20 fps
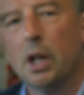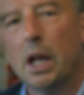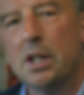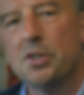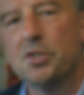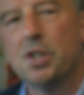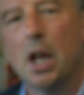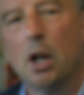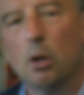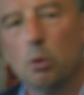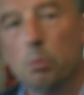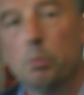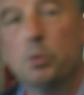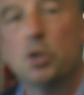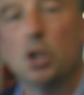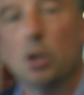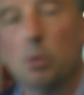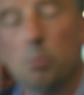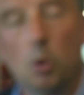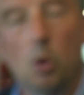has
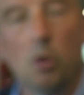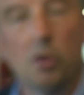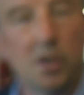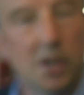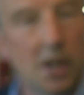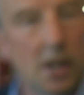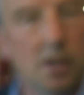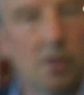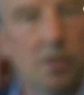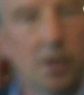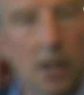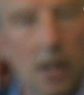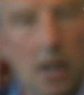helped you more than anything